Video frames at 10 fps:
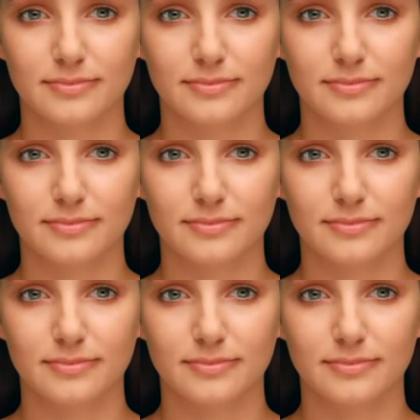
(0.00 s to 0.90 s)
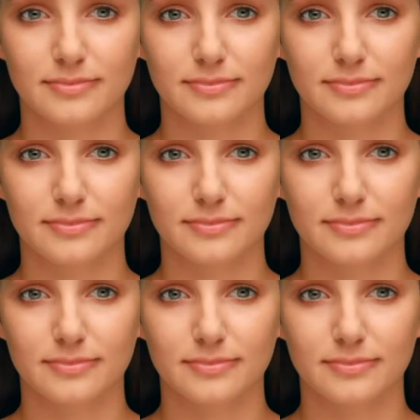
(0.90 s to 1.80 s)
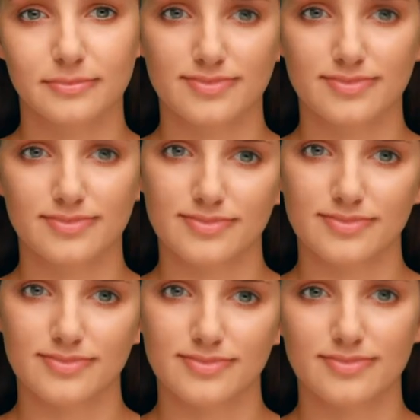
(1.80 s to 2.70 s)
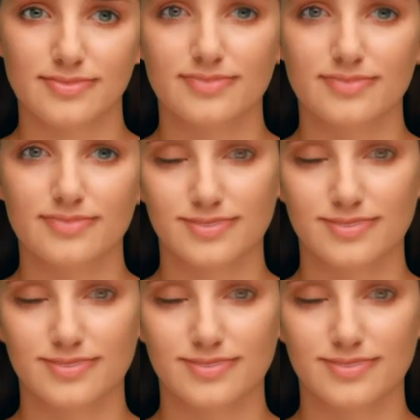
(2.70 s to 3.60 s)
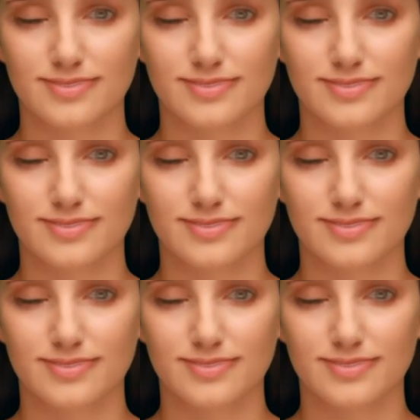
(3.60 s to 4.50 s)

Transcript: This person isn't speaking.